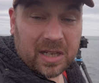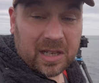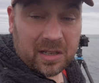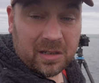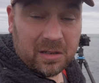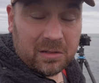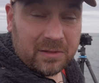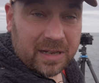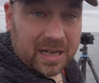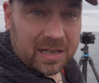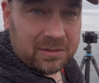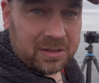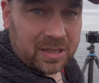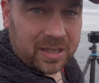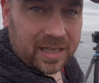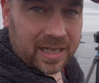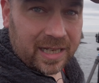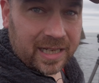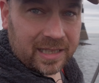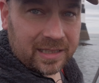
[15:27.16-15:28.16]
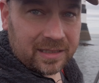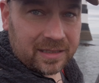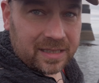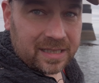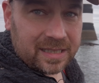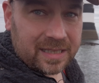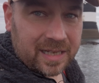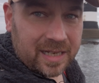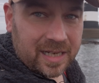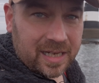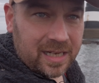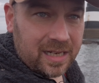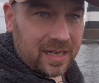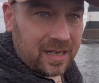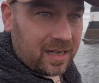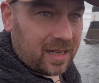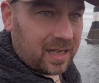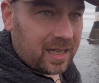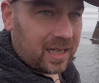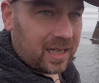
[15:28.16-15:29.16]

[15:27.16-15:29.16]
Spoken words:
another look round and see